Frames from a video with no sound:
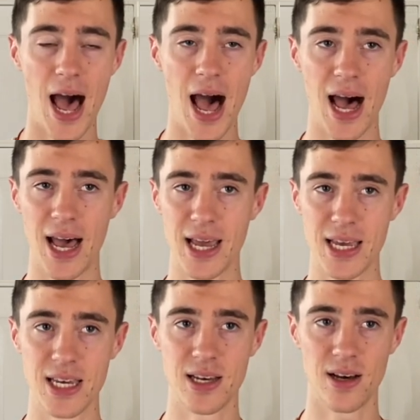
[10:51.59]

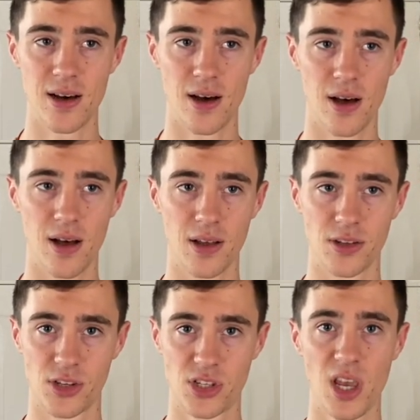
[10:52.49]
I
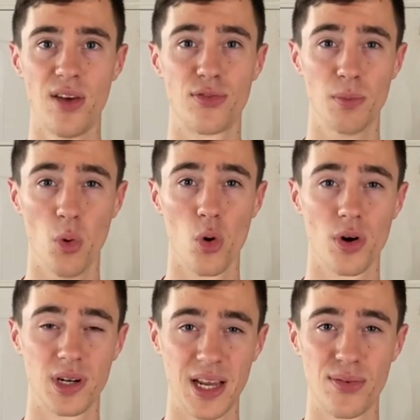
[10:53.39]
uh, saved
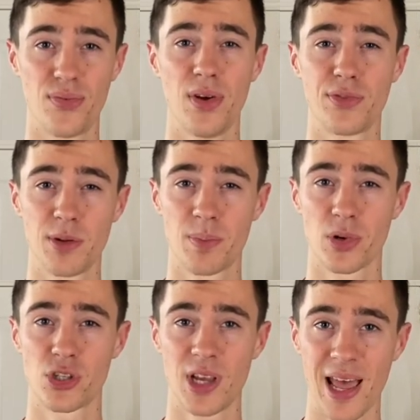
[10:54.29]
more than fifty
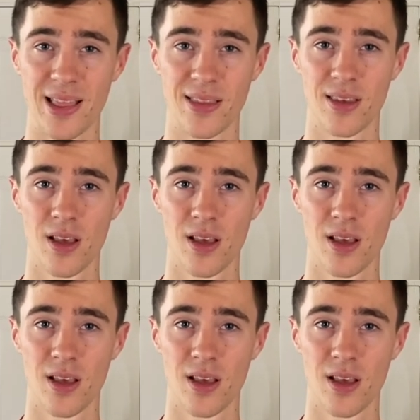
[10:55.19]
percent